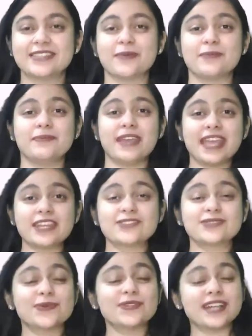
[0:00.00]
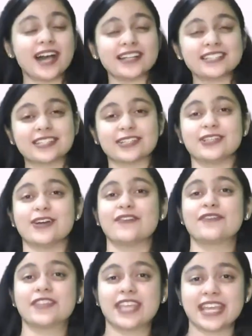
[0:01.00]
The main root article
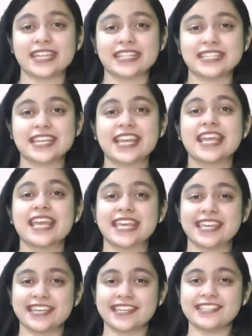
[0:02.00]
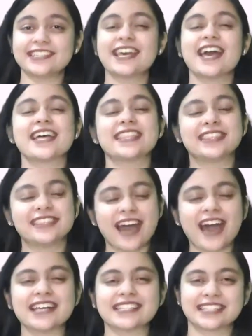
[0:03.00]
of Kind is
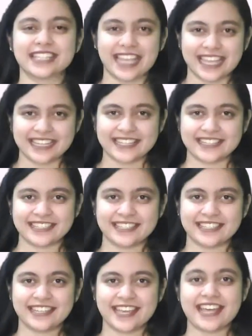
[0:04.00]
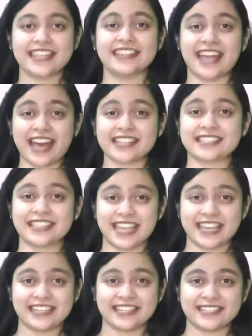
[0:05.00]
das Kind. Das
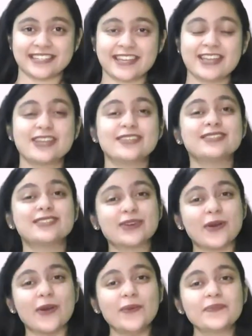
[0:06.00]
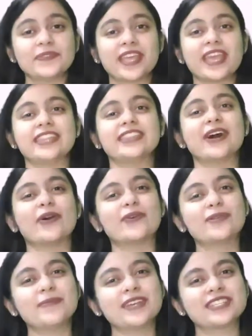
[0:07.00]
Kind. So, in the
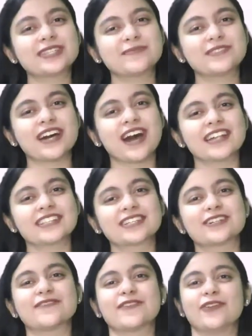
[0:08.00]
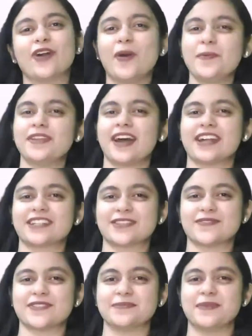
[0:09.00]
unbestimmte article for
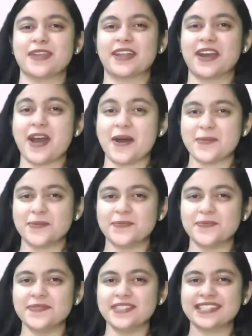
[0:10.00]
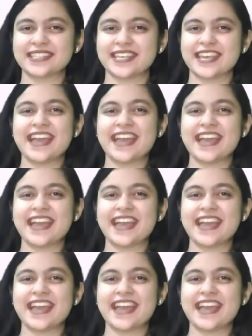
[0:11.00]
nominative, it becomes